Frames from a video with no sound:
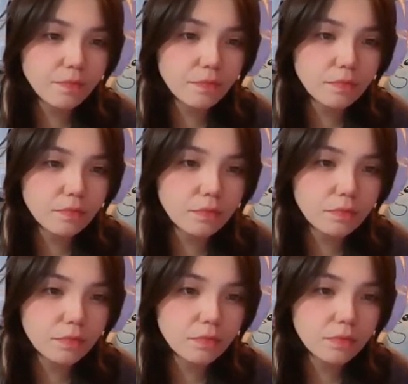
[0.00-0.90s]

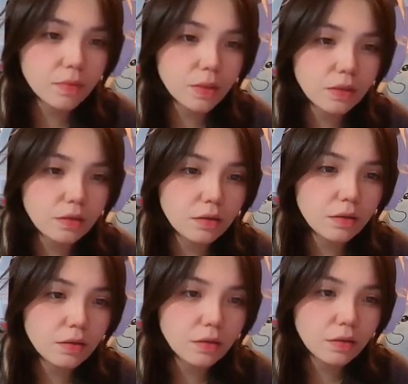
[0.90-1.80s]

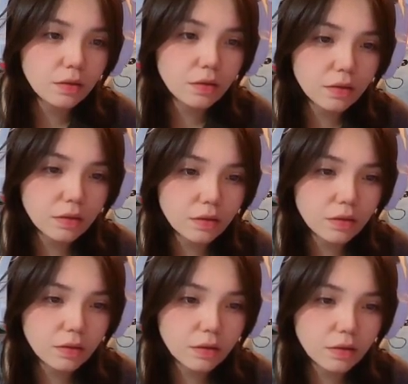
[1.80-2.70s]

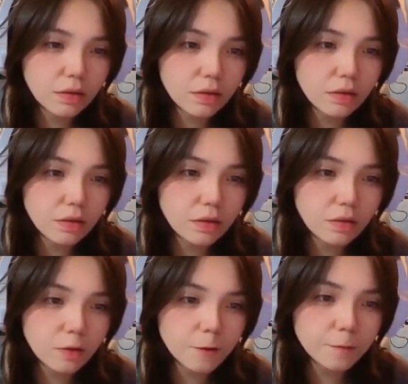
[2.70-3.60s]

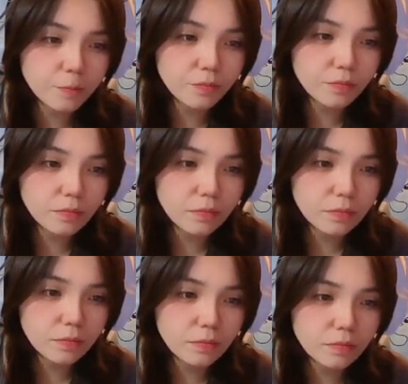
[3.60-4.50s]

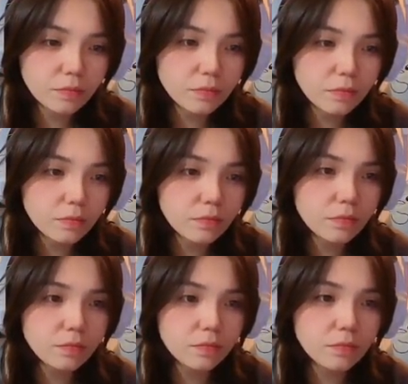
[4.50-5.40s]

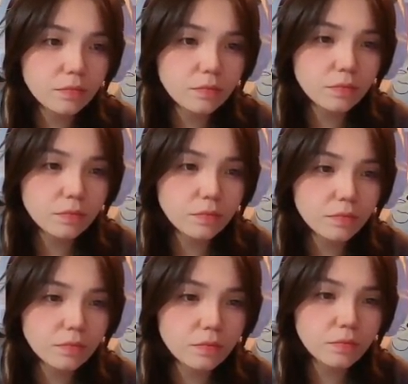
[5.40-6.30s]

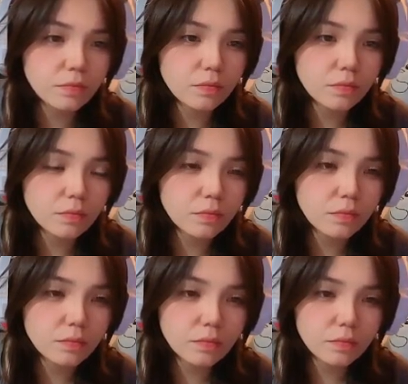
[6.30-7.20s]
Nothing is said.